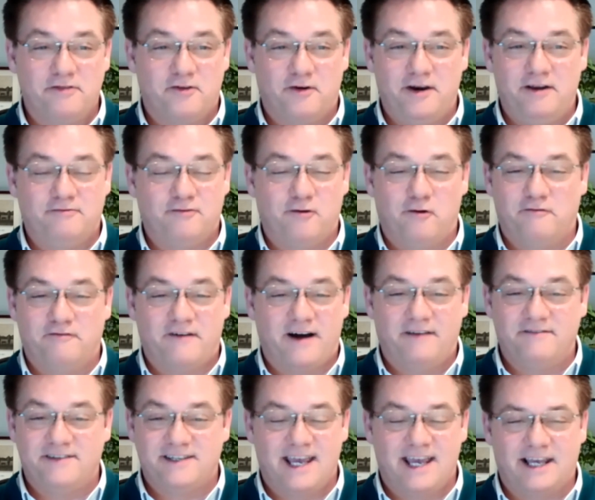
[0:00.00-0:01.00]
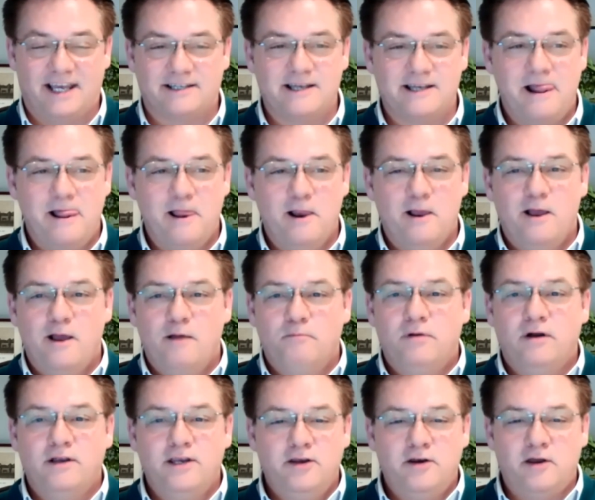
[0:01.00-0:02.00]
three, four, five, six.
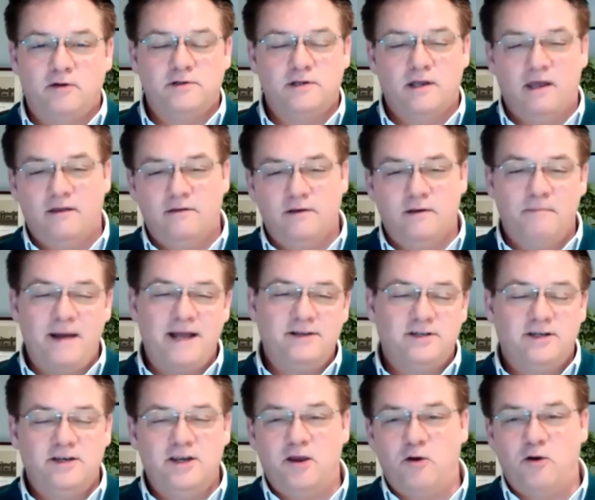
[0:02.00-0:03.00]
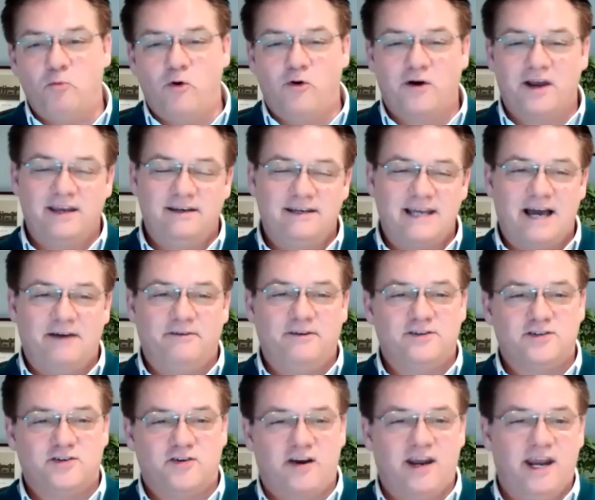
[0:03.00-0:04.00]
But you know, to, imagine you walking down the
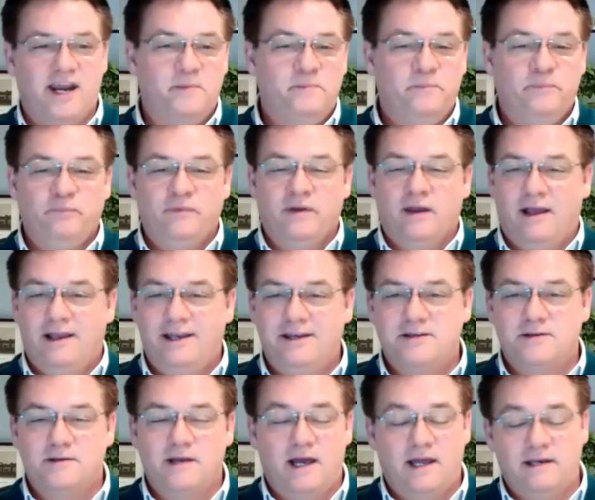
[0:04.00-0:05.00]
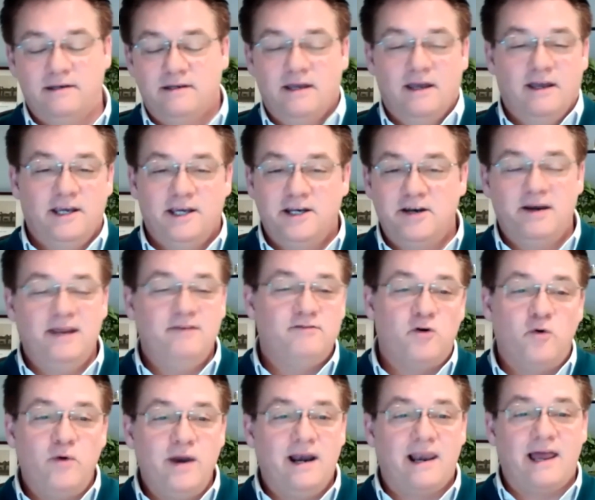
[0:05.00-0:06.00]
street, and you don't
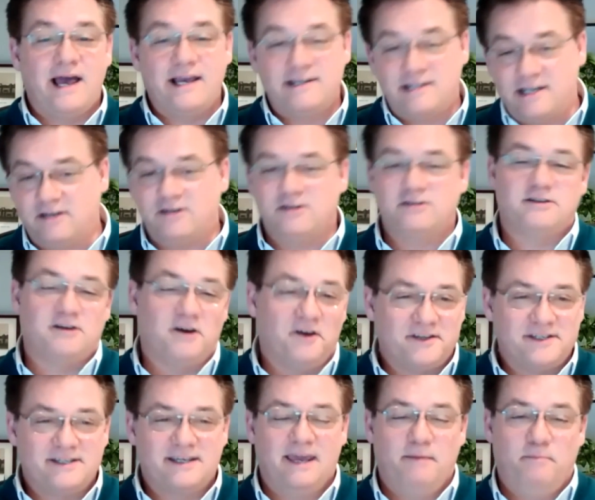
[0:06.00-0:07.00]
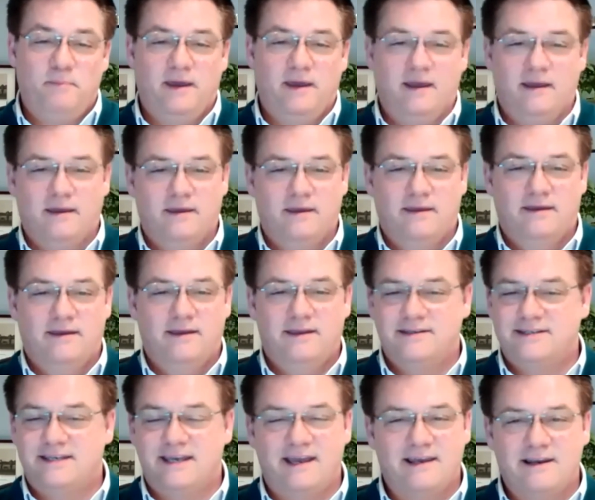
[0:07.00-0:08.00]
even realize that you just start skipping you
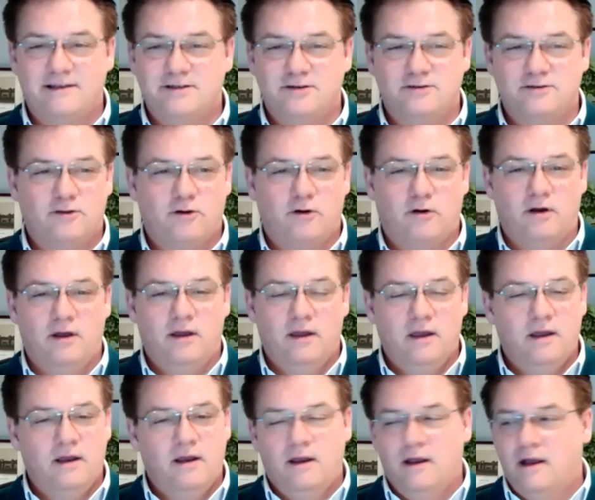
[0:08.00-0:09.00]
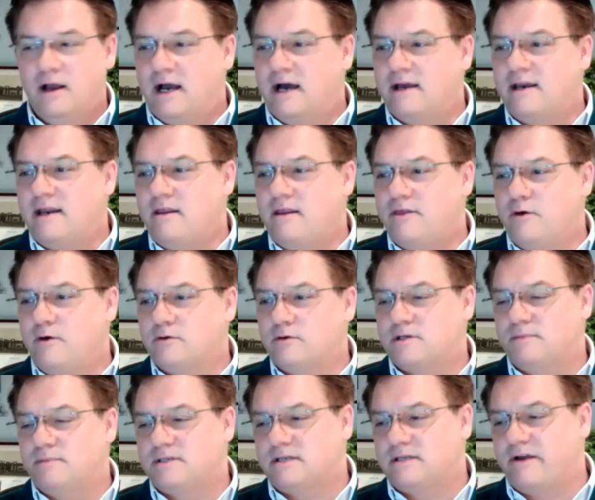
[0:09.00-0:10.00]
see. And I just thought, and I
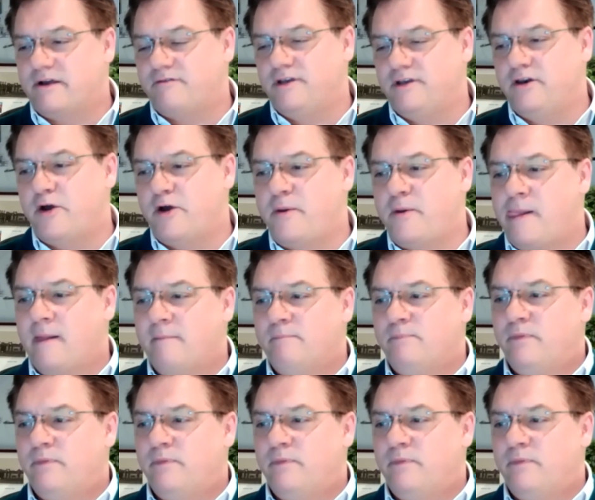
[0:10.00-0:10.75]
thought to myself, you know,